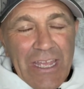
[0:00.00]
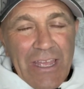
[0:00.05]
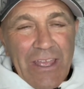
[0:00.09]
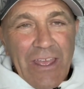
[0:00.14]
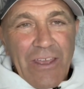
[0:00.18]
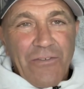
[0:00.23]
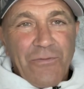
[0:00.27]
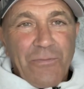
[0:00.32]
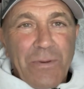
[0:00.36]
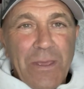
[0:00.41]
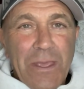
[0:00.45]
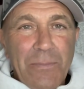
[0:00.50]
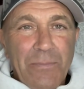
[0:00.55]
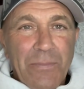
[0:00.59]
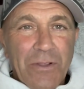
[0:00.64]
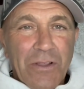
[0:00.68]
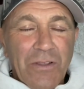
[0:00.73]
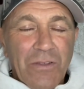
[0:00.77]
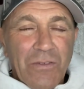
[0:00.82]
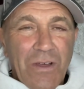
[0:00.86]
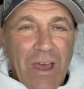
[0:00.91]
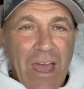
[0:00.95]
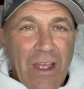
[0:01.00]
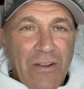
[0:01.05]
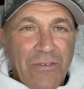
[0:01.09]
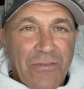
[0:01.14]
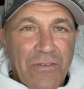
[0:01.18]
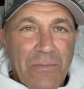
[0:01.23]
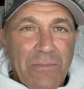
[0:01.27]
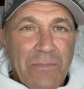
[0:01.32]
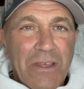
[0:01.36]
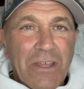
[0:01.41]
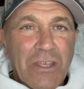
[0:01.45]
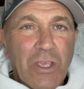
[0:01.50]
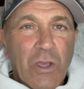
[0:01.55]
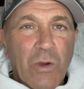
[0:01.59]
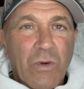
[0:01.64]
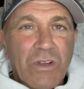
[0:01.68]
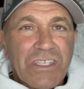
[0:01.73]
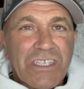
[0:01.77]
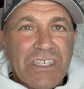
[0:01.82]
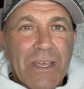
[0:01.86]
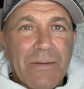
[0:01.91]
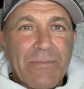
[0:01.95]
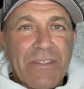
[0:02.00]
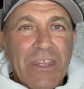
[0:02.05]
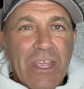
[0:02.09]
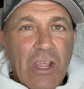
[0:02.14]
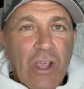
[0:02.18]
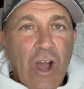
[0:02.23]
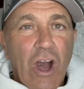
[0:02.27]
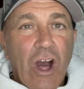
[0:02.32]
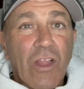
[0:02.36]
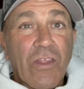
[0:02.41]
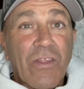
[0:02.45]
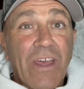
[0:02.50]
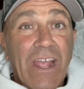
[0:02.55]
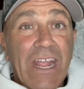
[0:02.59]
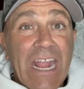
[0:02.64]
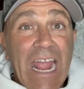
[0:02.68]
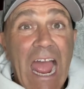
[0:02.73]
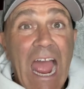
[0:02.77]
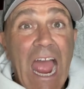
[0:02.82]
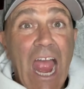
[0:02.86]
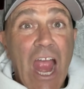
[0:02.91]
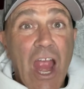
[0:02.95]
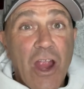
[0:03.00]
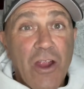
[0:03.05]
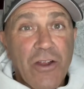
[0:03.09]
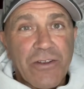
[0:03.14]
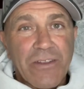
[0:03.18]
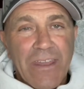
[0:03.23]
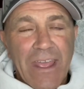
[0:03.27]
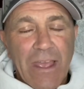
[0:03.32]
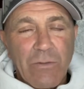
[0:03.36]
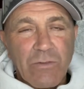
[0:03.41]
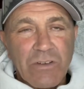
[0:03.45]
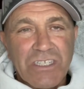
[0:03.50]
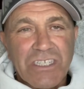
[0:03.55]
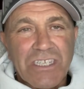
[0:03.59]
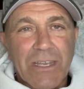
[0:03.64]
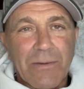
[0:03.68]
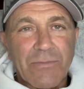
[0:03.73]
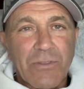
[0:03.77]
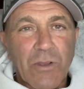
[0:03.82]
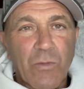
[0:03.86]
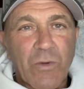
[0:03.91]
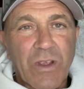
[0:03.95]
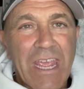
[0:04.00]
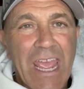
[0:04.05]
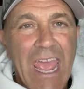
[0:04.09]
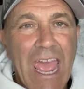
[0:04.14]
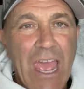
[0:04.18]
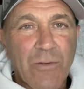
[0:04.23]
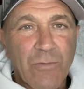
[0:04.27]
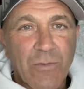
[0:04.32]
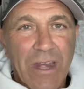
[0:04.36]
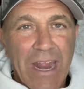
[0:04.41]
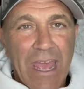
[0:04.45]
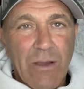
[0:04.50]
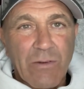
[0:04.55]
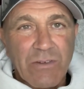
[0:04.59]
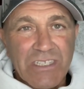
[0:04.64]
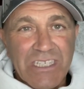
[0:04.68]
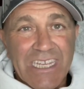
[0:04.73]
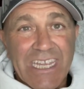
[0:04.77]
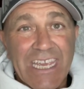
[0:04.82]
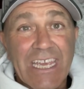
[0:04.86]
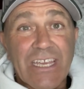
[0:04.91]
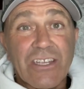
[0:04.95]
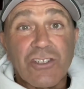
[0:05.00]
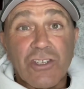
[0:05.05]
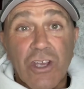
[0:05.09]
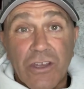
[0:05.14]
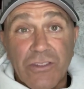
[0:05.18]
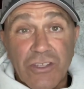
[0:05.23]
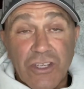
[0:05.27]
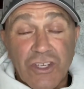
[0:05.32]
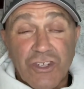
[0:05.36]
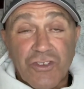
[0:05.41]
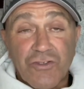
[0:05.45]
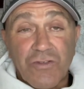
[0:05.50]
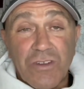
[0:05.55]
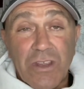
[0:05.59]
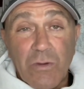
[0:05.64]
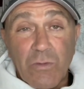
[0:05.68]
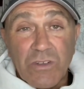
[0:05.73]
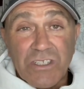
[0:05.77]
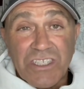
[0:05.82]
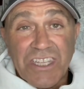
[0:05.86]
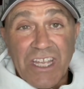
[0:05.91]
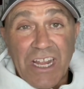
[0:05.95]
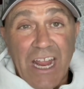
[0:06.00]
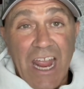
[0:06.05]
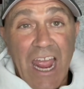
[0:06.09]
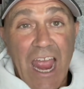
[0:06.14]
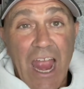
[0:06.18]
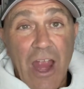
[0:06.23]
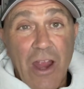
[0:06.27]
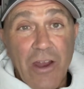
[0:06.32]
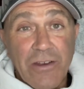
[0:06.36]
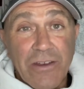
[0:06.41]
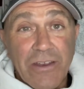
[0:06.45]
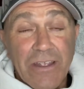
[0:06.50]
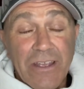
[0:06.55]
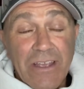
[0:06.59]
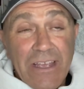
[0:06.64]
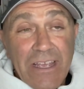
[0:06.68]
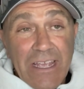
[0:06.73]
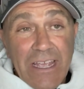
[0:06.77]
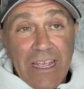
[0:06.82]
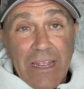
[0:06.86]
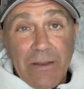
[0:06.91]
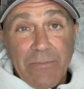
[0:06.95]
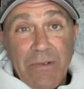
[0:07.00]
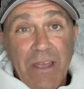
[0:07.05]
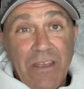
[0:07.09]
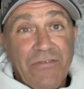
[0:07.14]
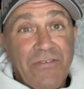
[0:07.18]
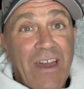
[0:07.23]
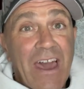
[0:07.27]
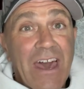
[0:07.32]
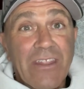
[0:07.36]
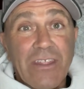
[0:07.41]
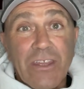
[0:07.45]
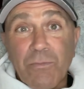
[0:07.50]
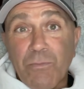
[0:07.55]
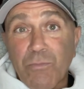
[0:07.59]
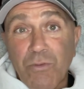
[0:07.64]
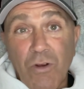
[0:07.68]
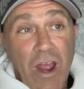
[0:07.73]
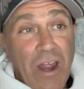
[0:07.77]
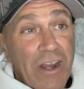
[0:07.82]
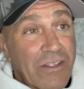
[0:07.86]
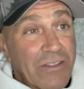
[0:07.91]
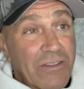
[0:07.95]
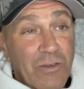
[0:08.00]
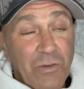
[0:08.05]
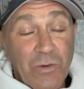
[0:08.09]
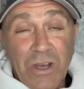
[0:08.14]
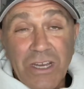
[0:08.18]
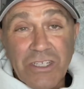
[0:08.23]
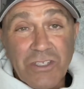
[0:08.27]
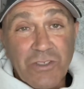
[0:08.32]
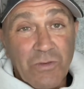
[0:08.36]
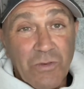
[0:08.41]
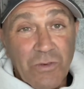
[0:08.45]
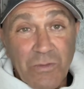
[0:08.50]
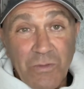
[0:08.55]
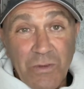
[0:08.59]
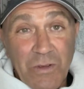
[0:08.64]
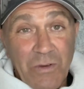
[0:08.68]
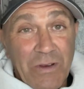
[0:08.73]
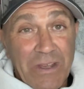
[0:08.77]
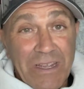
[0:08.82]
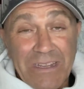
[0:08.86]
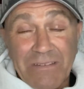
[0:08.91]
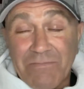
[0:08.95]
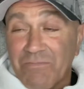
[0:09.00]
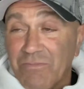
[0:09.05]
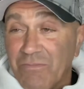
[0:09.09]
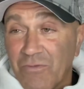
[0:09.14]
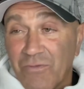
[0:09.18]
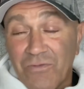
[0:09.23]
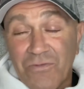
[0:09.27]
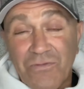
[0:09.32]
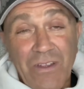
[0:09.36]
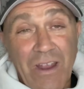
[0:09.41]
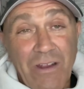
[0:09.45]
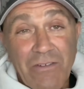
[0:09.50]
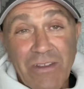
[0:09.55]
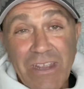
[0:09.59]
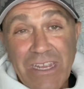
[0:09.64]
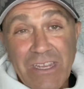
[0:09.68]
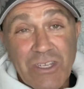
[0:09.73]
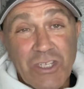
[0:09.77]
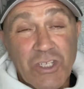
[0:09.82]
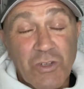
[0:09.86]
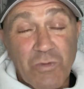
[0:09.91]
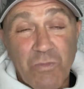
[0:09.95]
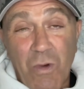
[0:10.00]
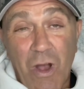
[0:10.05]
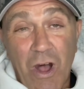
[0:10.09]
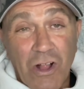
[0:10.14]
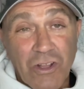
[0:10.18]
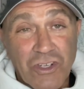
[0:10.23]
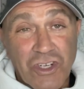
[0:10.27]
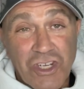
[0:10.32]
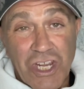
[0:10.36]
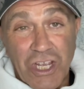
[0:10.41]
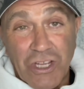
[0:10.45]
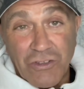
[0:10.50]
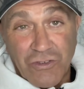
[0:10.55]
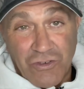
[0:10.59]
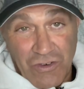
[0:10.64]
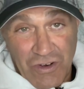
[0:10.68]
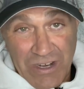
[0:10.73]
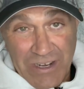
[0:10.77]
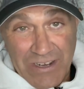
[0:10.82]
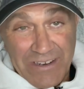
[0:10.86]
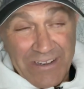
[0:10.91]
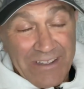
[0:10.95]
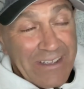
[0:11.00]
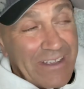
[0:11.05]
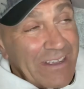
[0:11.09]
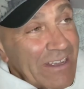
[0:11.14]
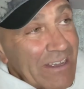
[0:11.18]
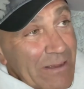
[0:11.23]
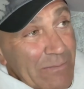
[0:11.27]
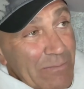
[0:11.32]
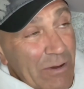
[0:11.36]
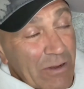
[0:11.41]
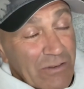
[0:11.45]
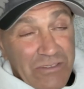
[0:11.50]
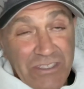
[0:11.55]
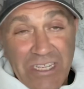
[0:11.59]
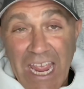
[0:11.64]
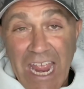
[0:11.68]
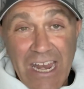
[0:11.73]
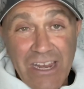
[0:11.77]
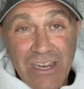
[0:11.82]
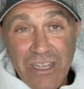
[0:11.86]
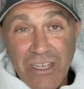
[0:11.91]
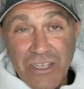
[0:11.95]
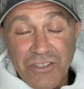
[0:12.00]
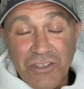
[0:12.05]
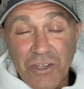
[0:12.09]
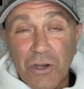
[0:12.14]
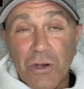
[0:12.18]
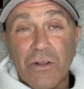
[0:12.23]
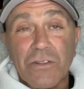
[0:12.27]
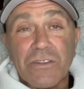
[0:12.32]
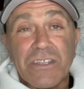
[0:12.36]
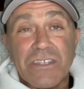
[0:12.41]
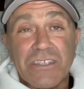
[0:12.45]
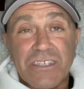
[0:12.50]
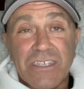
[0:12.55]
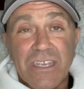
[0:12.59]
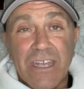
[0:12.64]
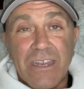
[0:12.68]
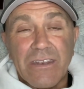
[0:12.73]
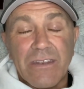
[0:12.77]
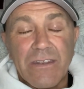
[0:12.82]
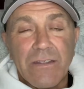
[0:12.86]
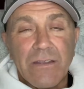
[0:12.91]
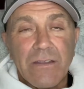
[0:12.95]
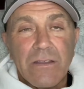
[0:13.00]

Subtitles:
if people are familiar with something called the card, that was something we had when I was kids on the street, was the card. And my father brought it to us when we were very small children, about 10 years old, and said,